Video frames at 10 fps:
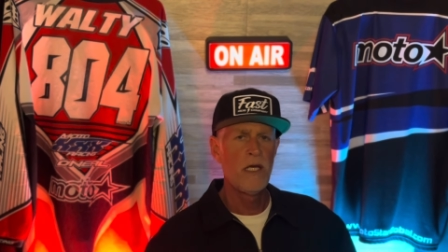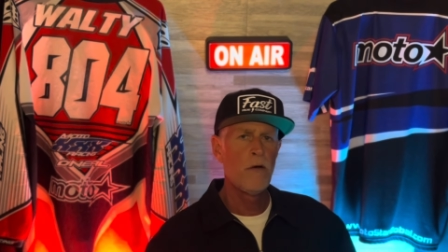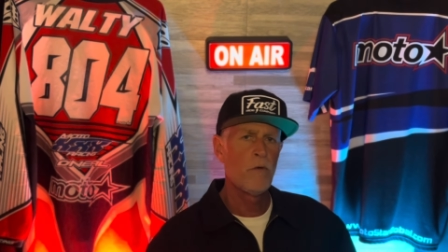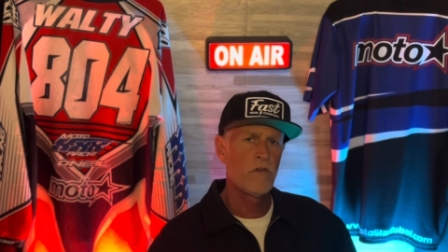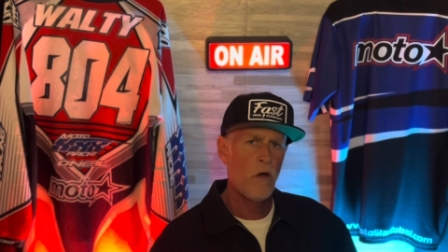
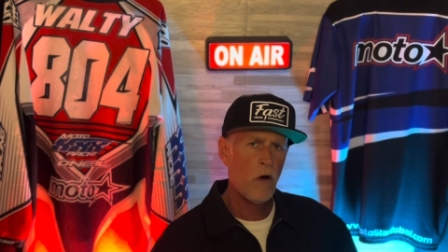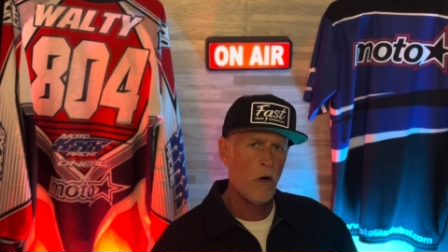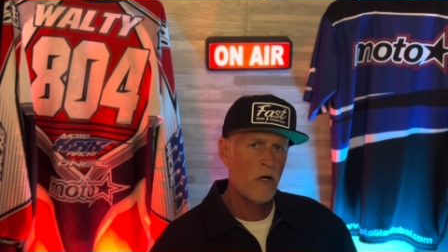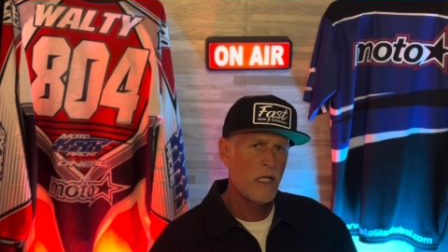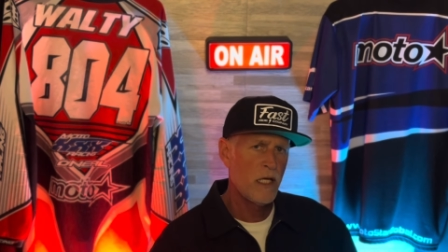It was
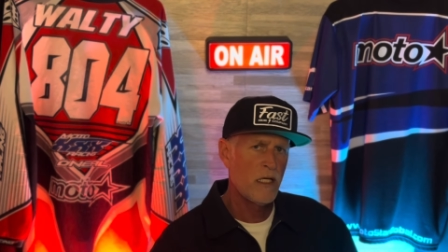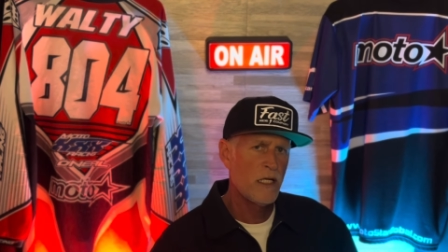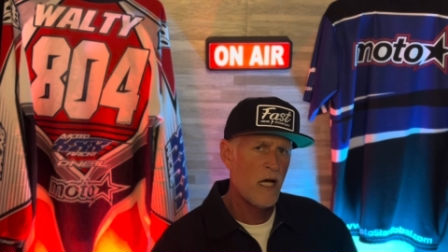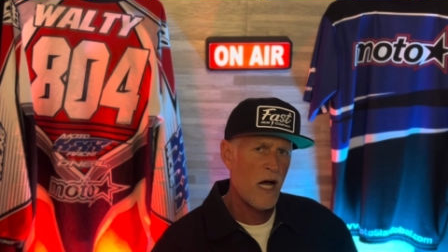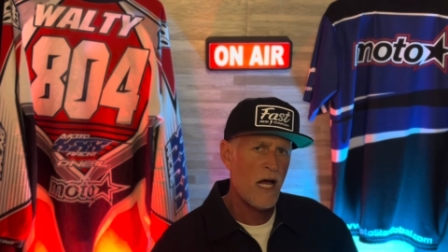
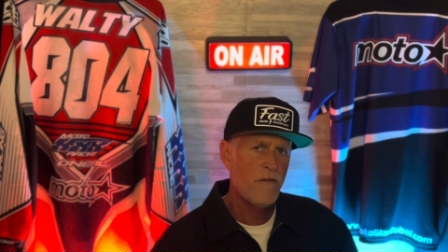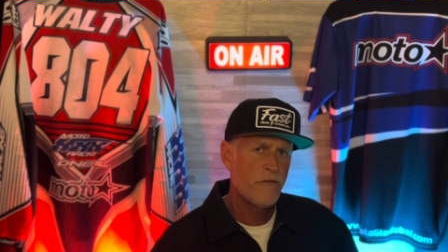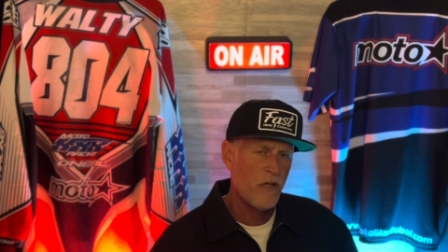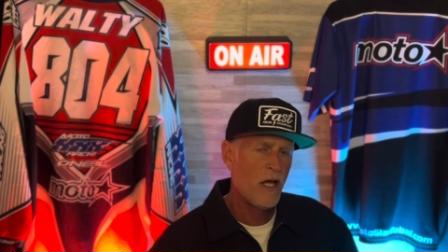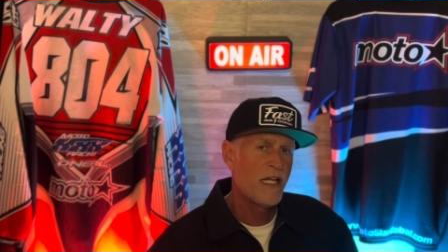hard-hitting,
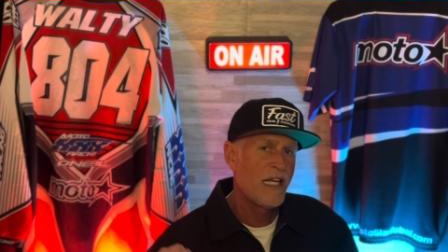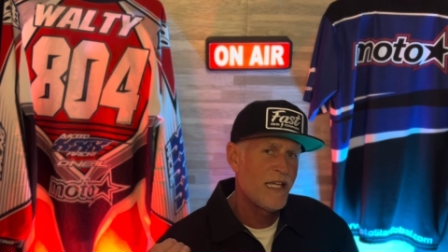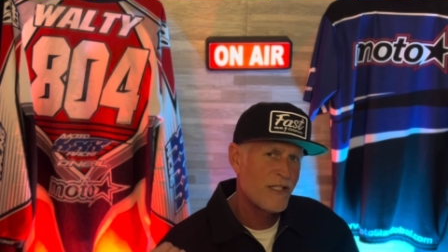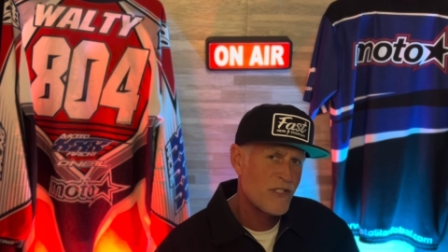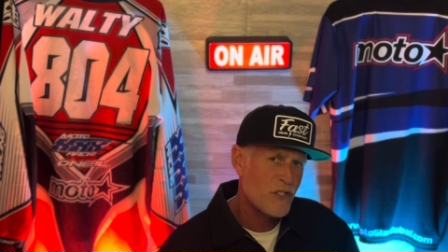high-flying,
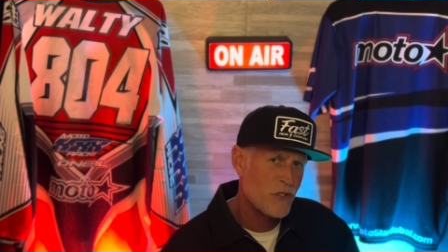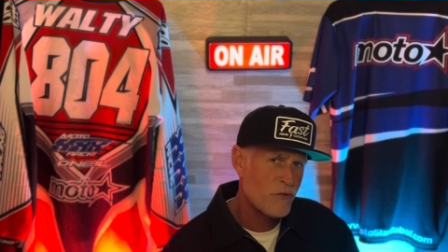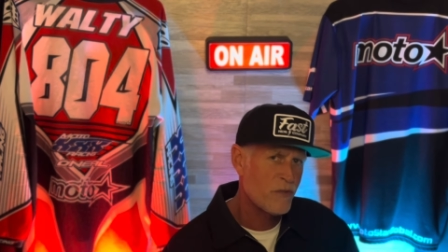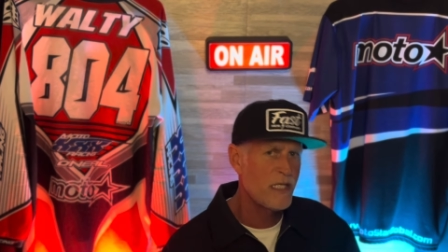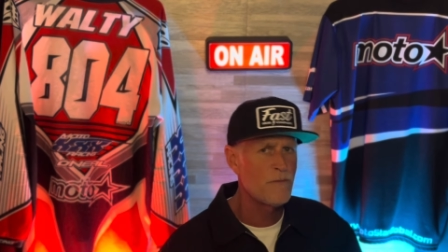
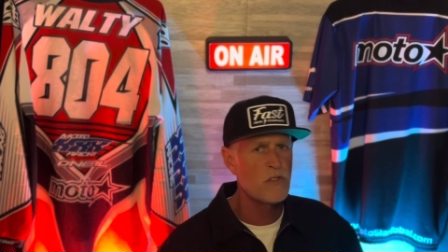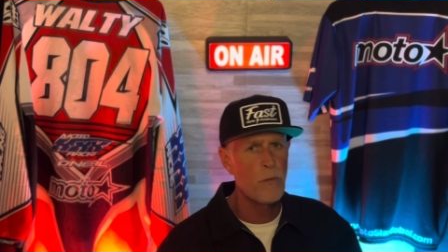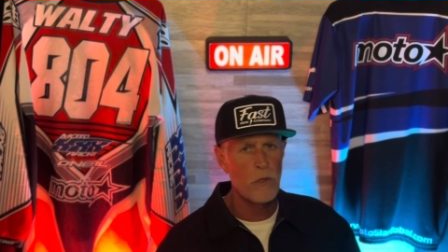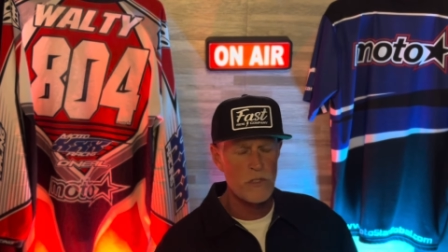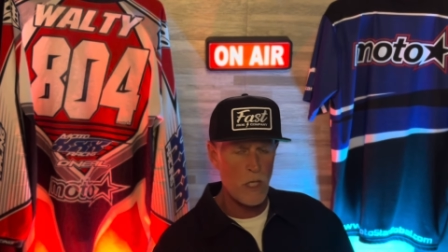extreme
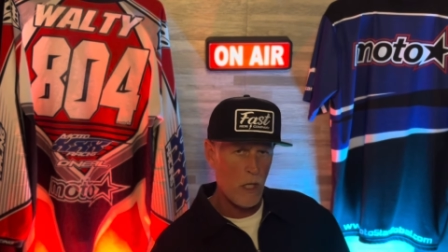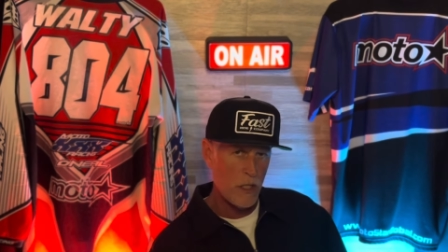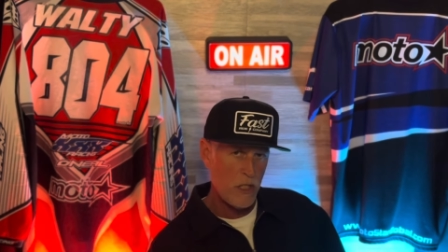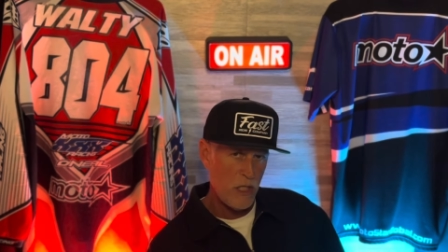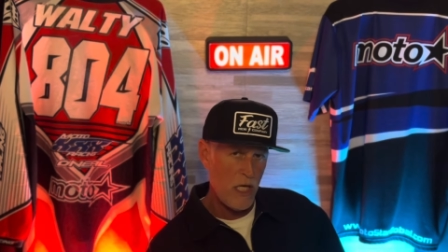sports, a
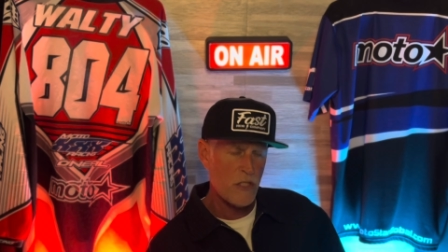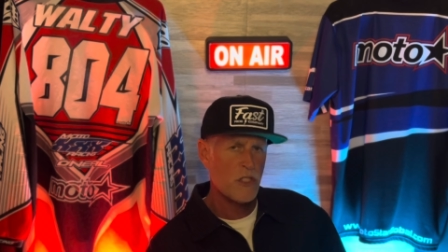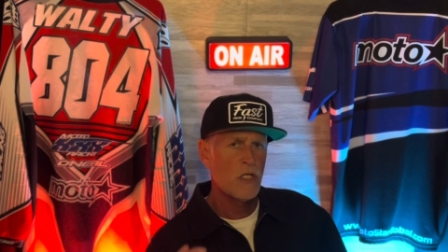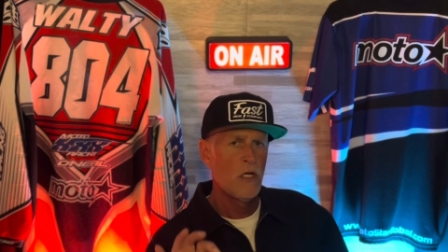niche